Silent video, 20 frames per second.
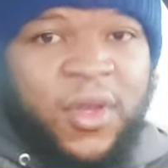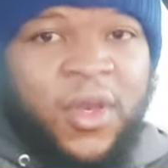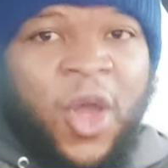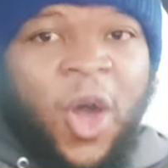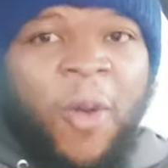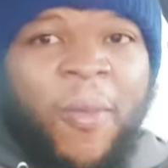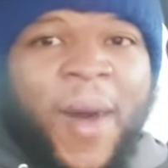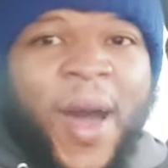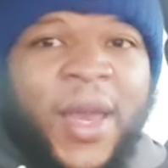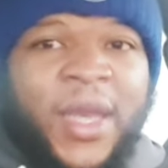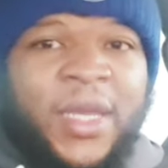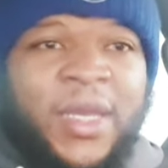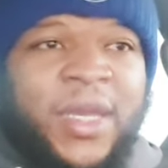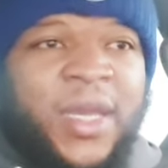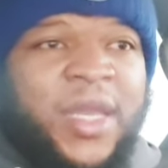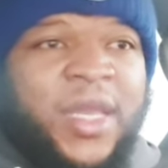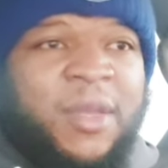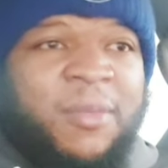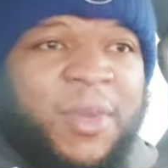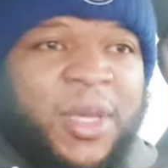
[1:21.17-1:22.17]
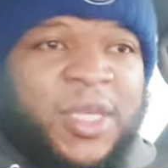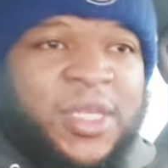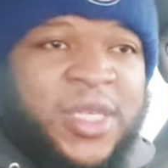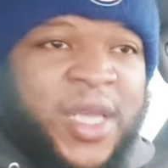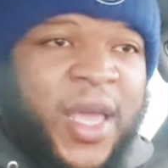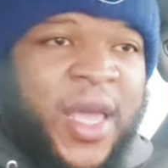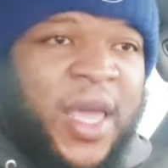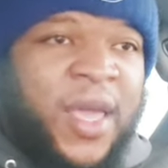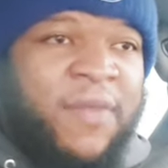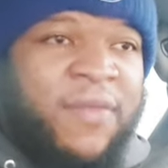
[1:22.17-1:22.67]
Nobody need to be
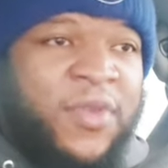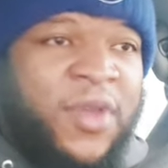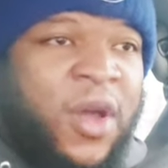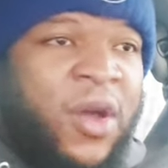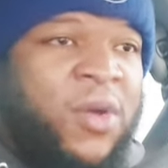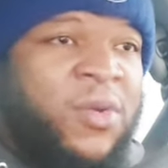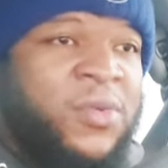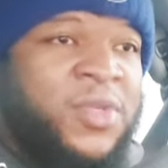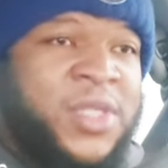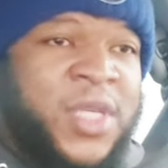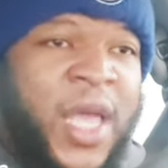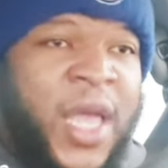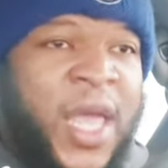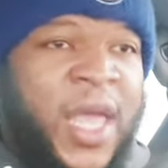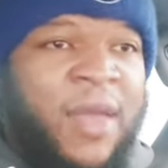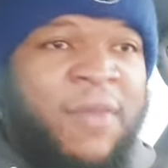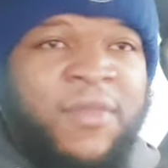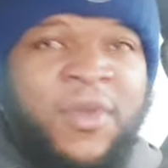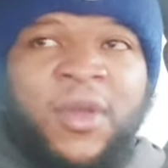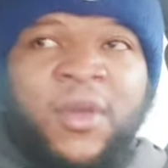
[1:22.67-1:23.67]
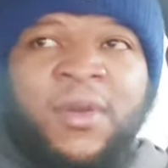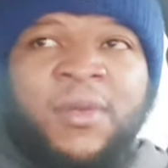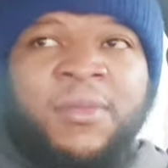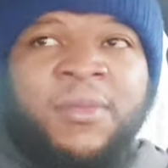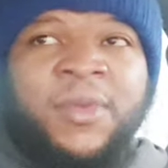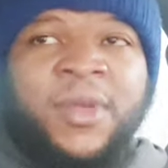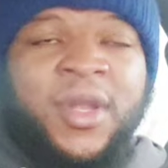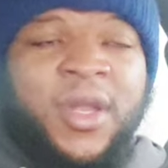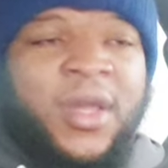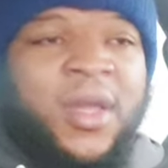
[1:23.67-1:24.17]
saved. Don't save
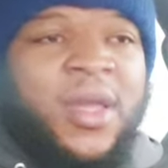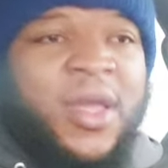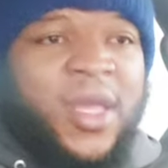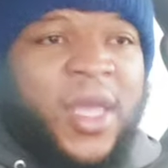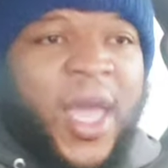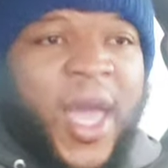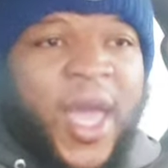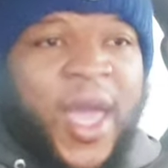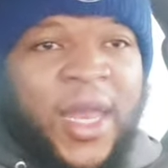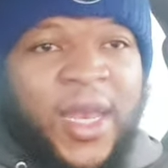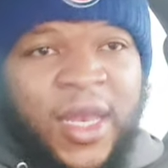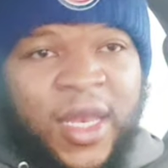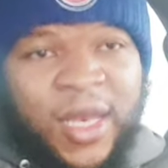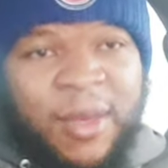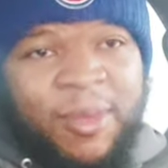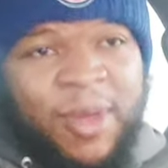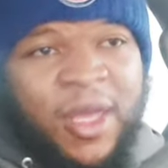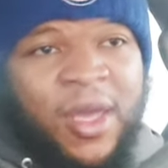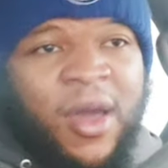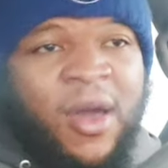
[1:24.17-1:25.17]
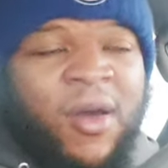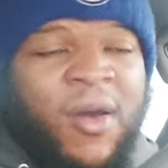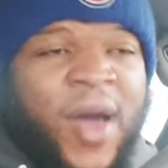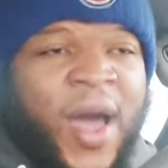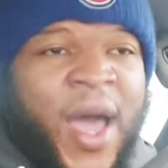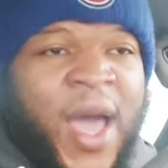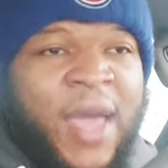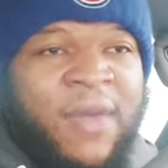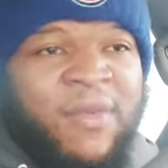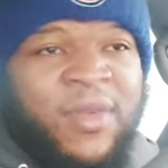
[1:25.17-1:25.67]
them. Cade need to be gone.
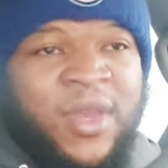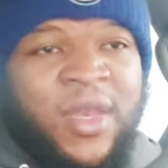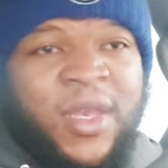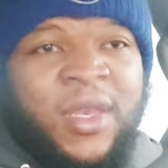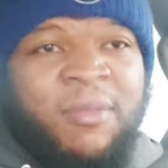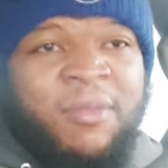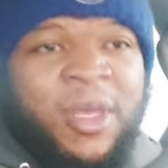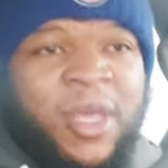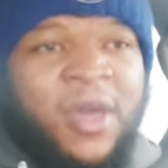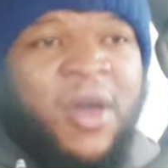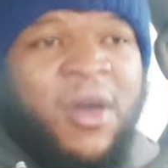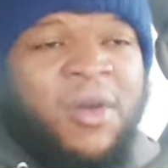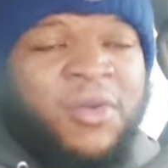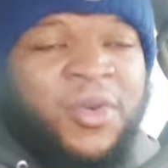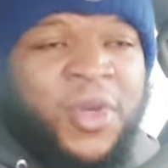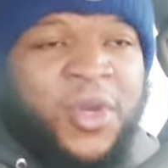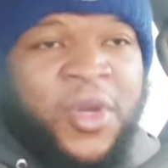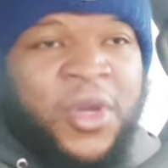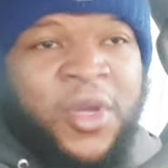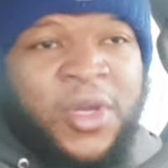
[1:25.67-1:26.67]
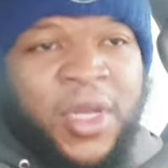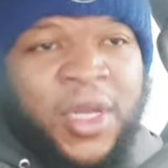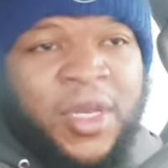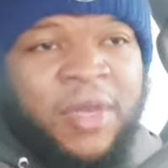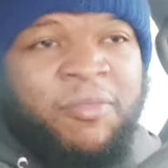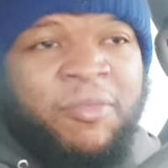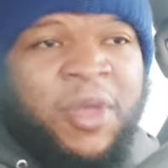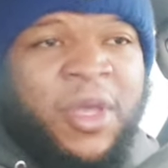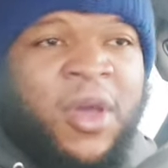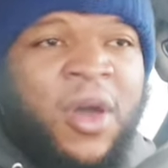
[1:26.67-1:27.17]
Ivy need to be gone. Duren need
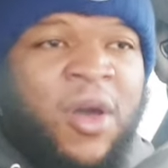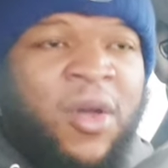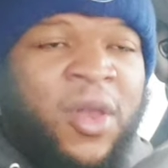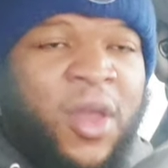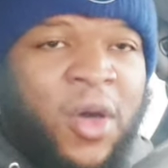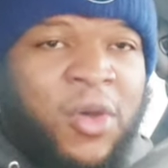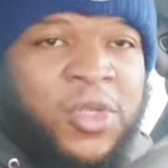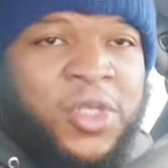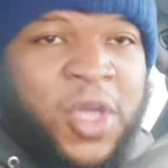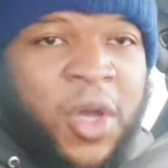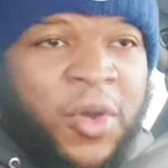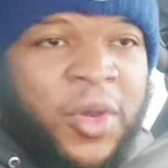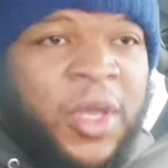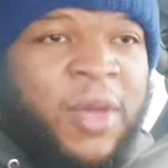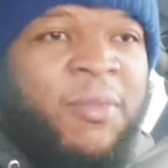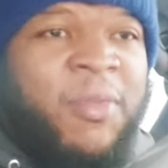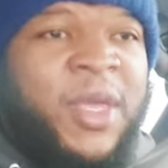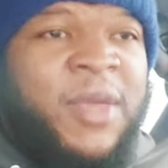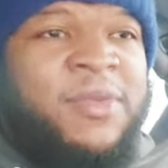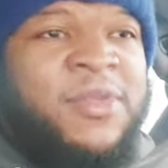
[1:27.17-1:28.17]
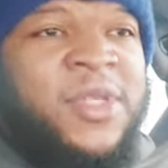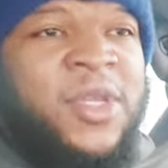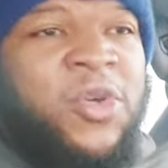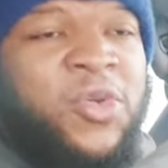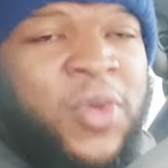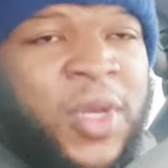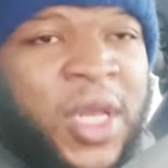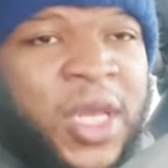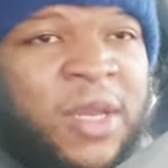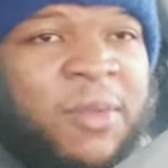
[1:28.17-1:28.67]
to be gone. Low sodium beef stew
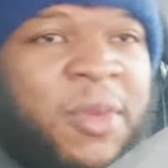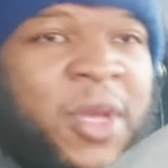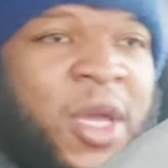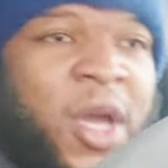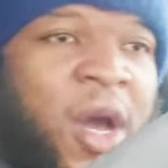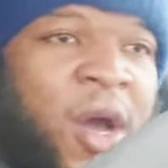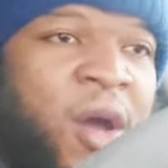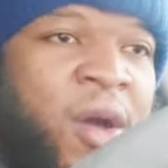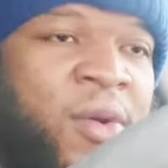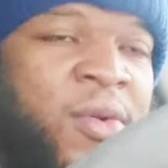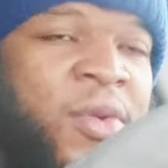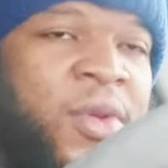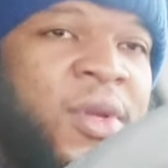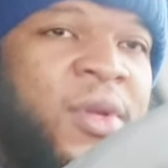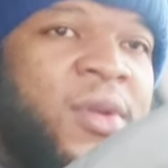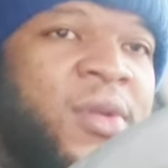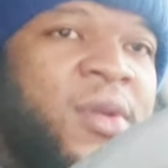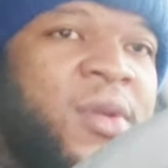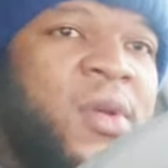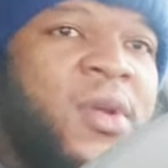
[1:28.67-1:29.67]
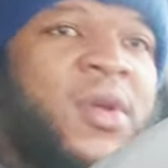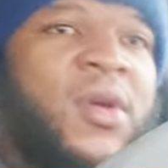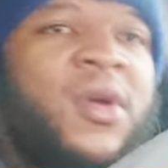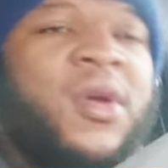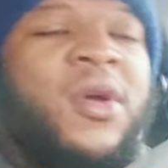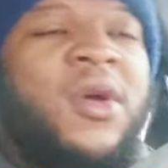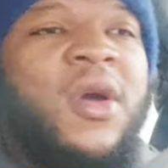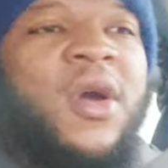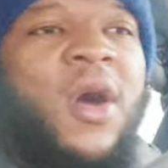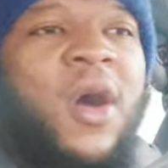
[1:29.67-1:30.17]
need to be
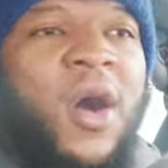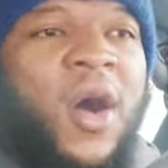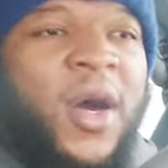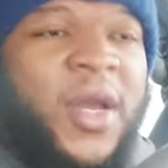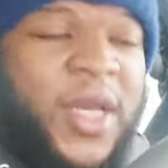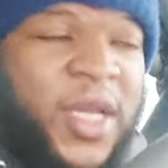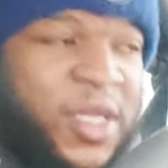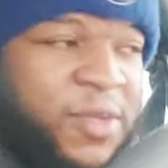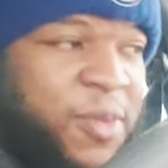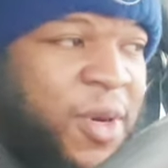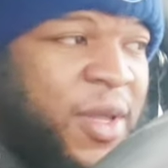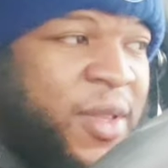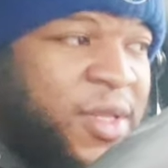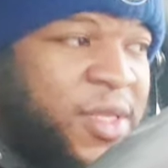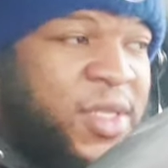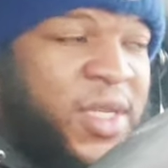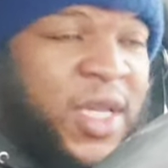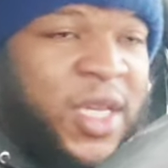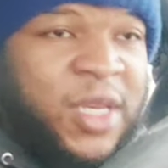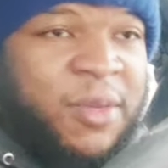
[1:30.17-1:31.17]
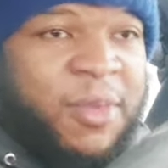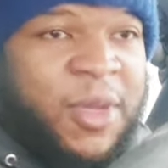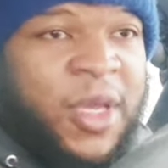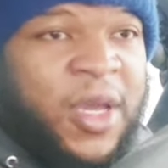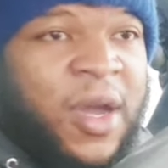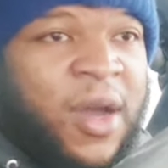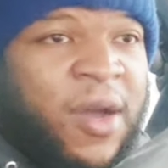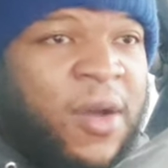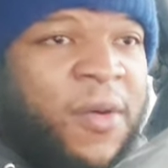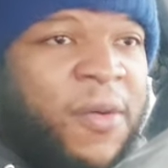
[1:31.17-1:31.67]
gone. All these brothers need to be
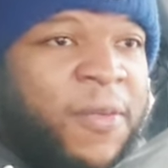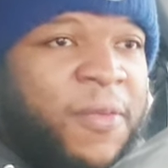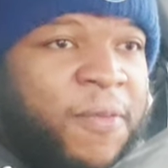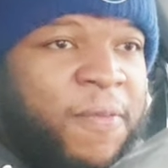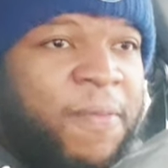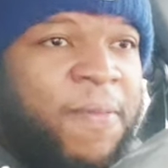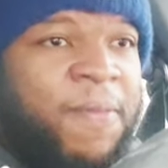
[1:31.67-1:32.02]
gone.